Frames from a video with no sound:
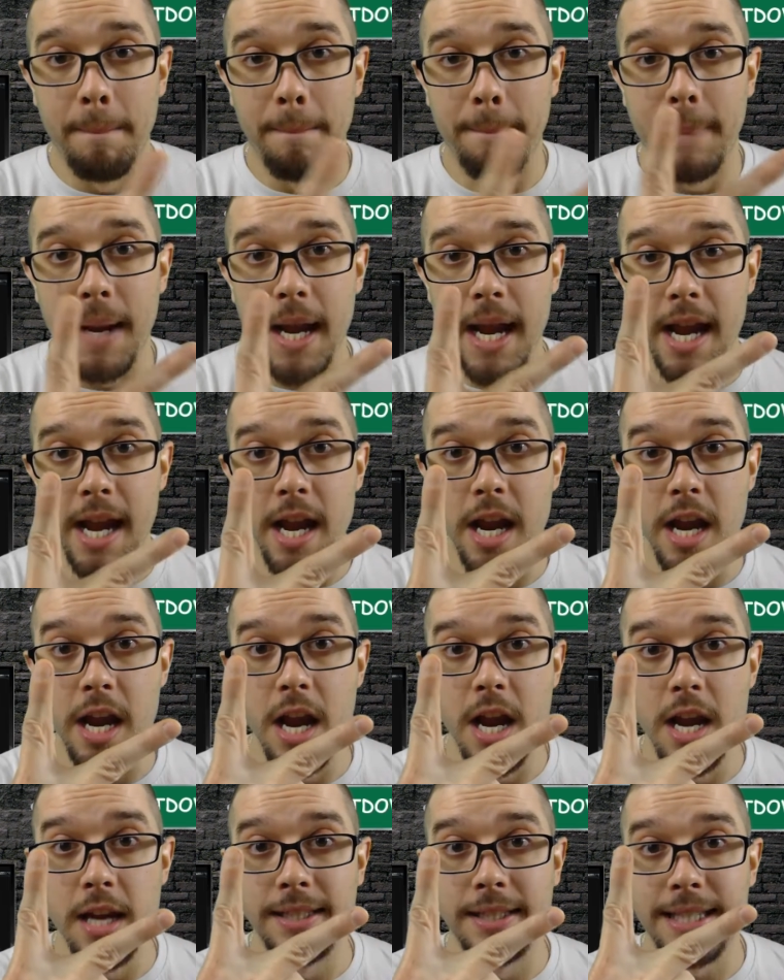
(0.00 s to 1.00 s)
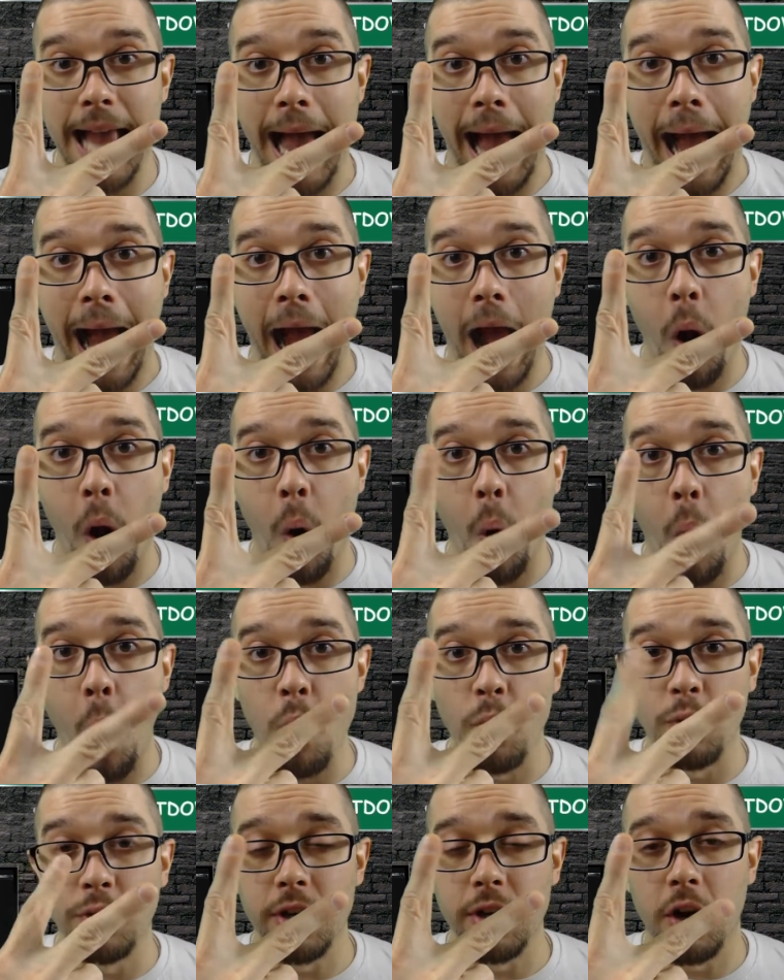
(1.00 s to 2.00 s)
Peace
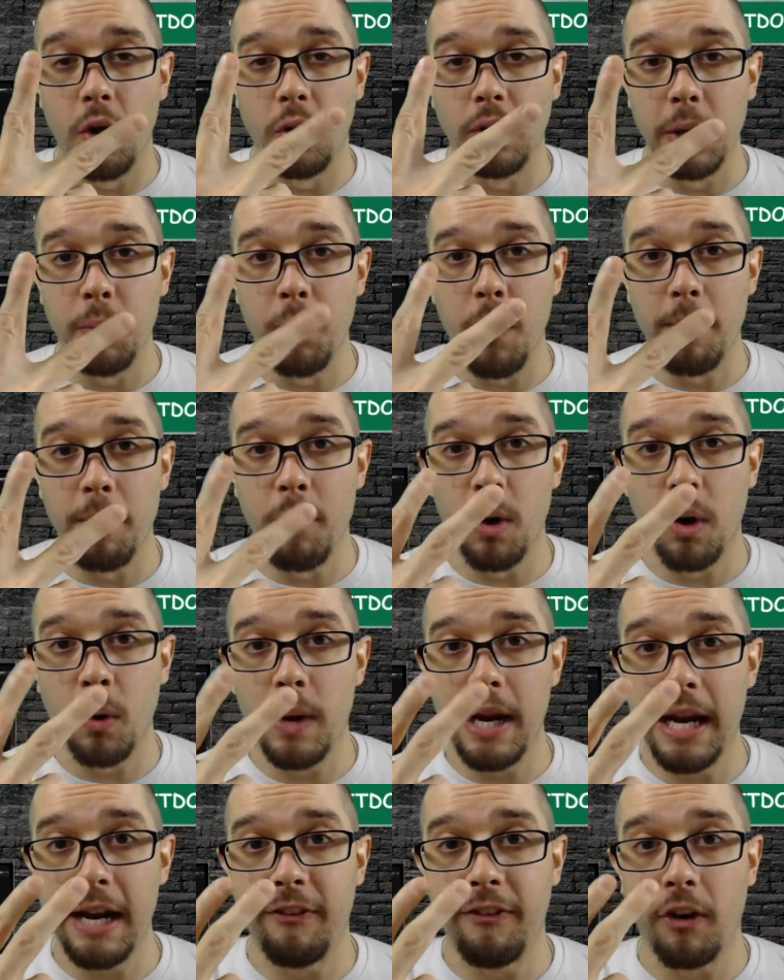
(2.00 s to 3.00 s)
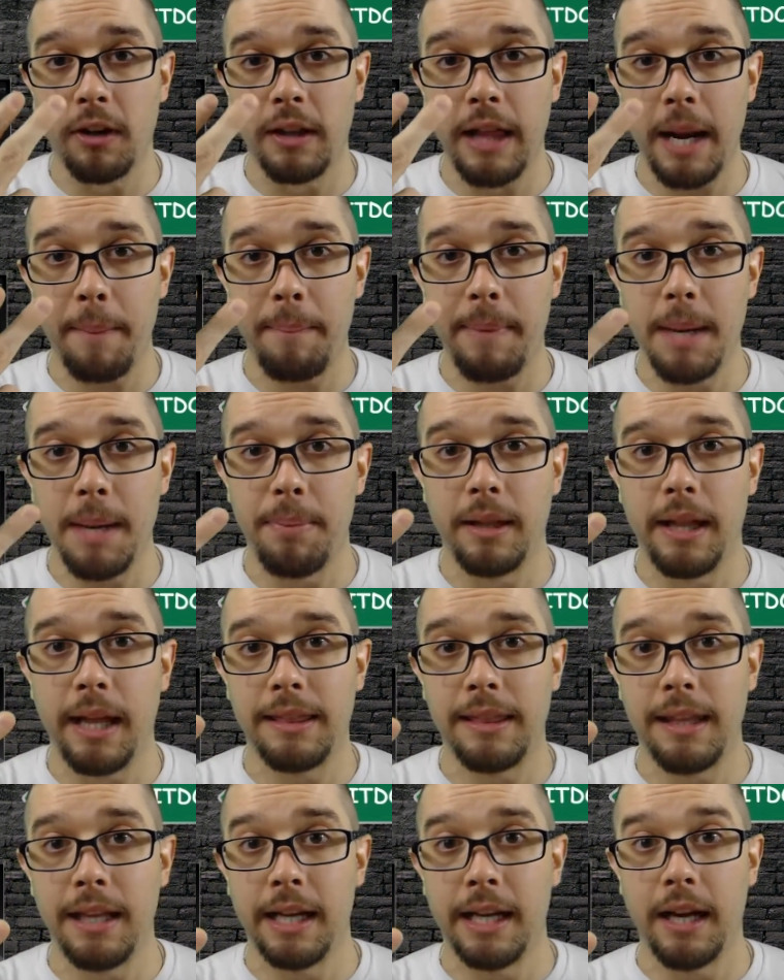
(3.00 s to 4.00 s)
out. Only 1 more week for a lot of people, I
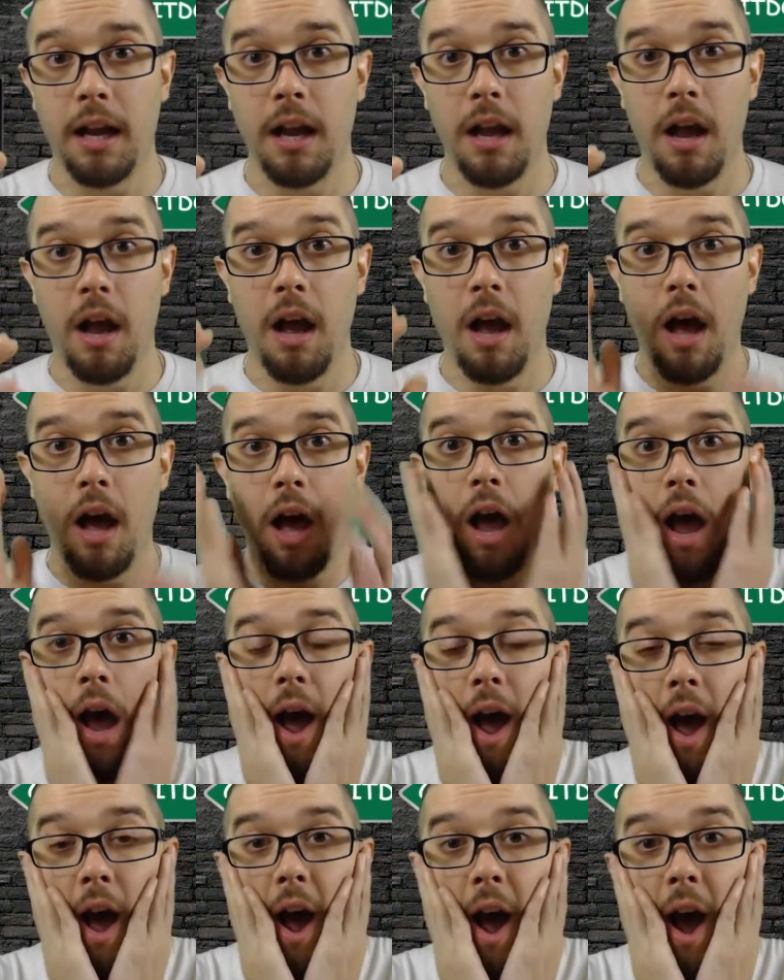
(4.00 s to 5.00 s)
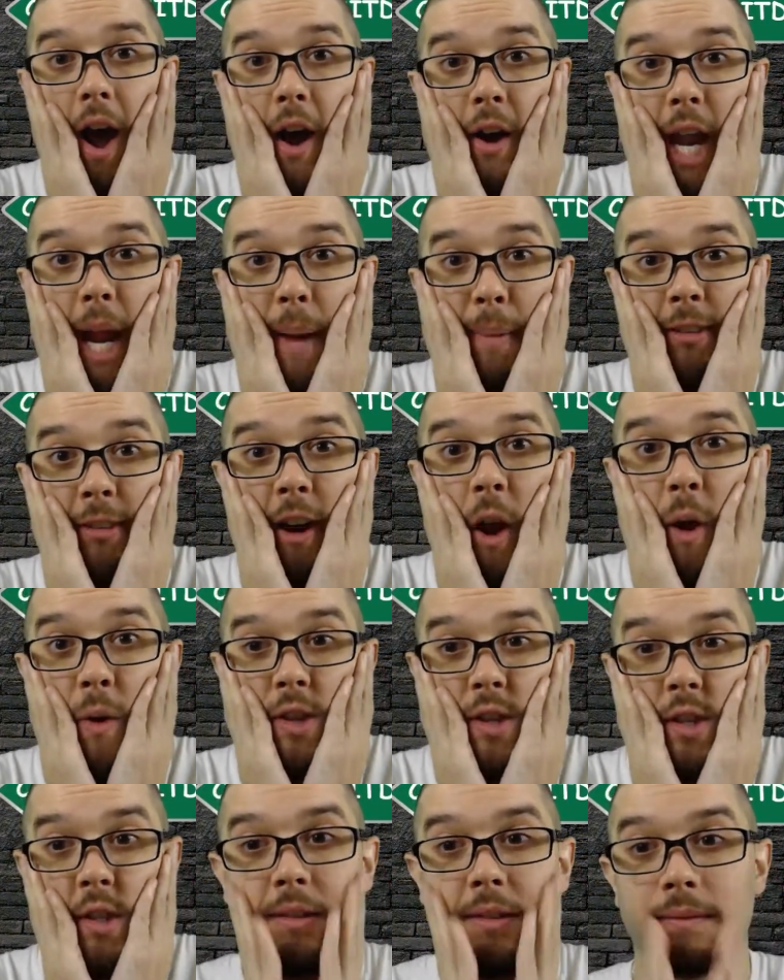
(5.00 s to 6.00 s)
think. Oh, Game of Thrones.